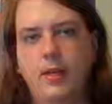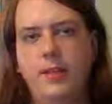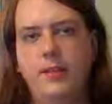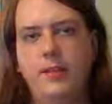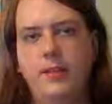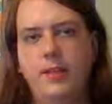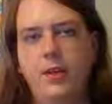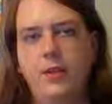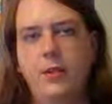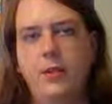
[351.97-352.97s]

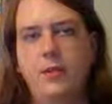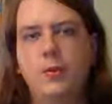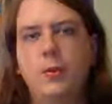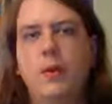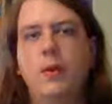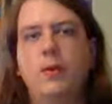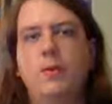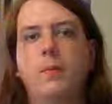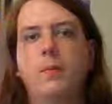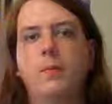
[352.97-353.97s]
So
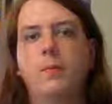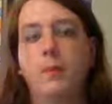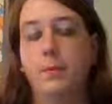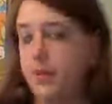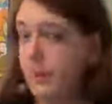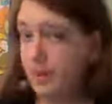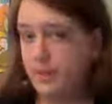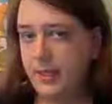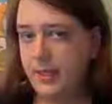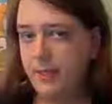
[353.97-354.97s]
the
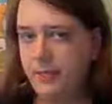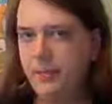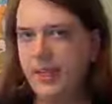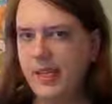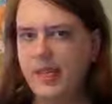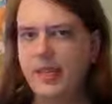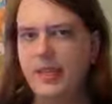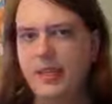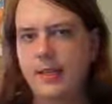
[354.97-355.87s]
problem ended up being